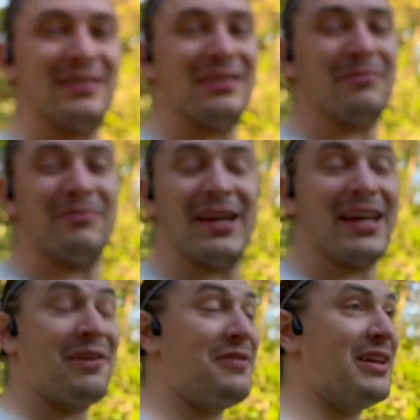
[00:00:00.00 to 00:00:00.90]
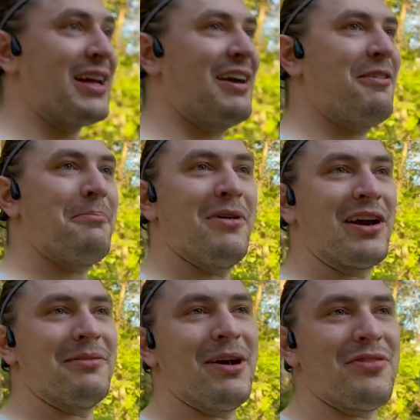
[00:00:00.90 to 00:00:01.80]
Oh man, I feel like I have a
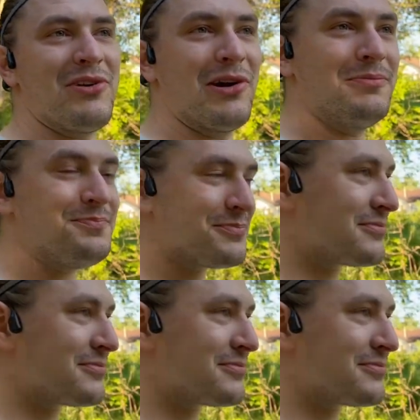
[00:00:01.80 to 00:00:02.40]
bug in my throat.